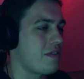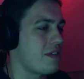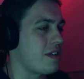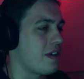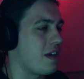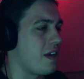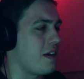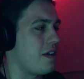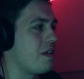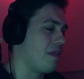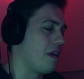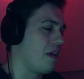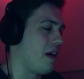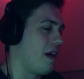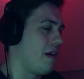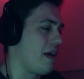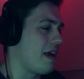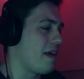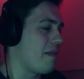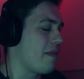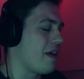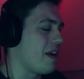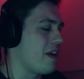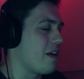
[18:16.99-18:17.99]
So,
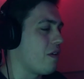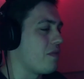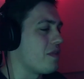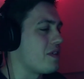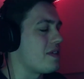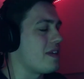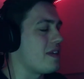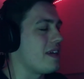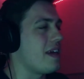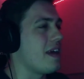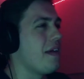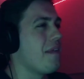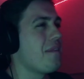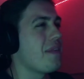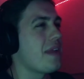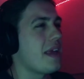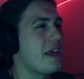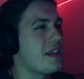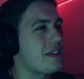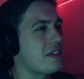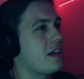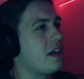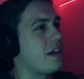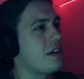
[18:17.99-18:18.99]
I mean, obviously,
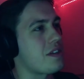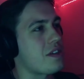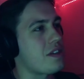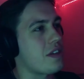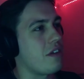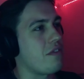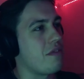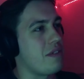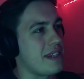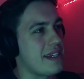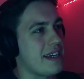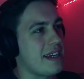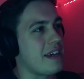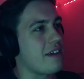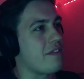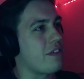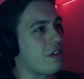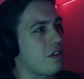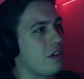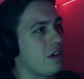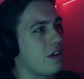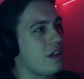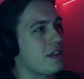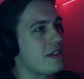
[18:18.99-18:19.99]
it's the kind of stuff we take for
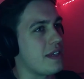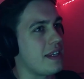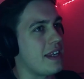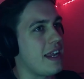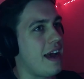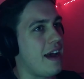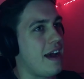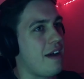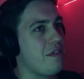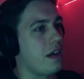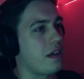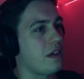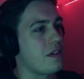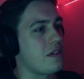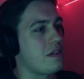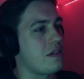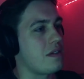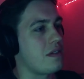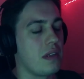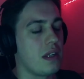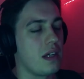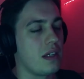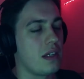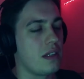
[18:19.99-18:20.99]
granted now,
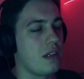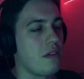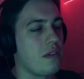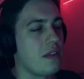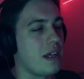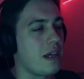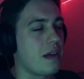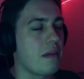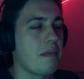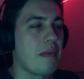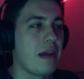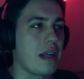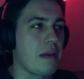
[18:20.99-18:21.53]
because I don't think many